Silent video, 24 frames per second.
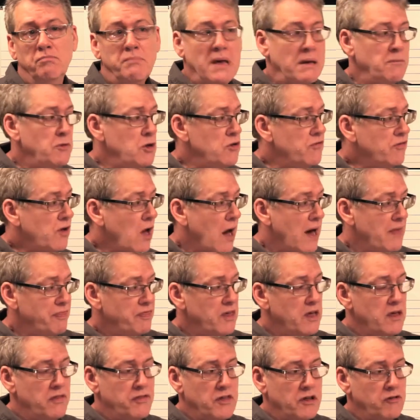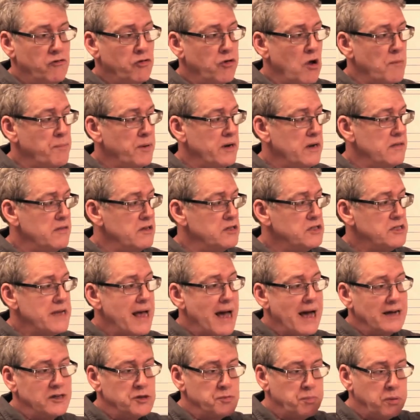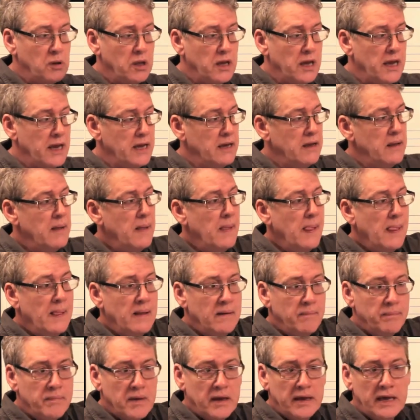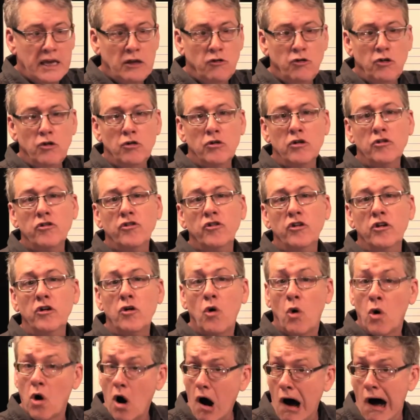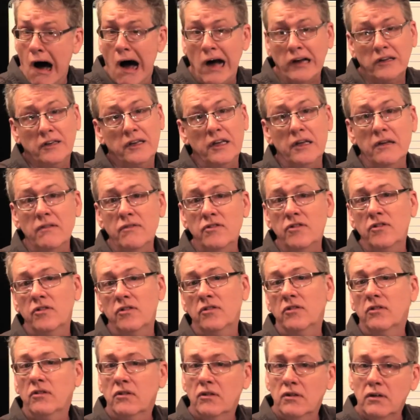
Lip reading: Maybe you've got the trumpet and the sax playing in unison or octaves.